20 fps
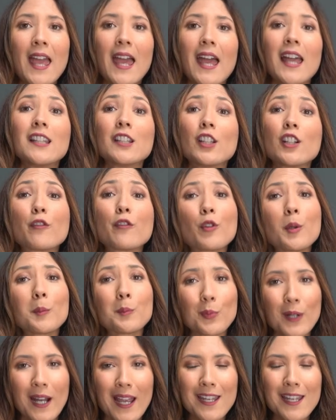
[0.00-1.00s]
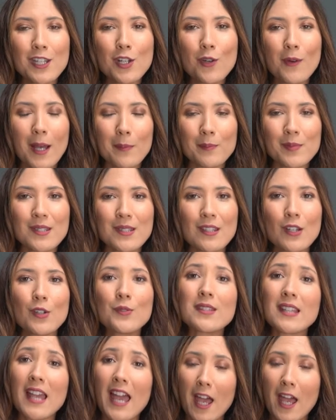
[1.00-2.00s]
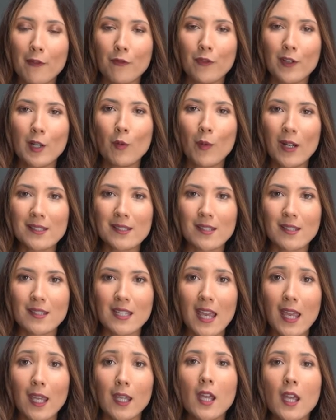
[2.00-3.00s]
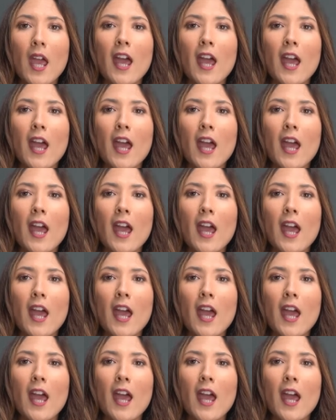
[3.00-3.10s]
and look for brand new episodes every Wednesday.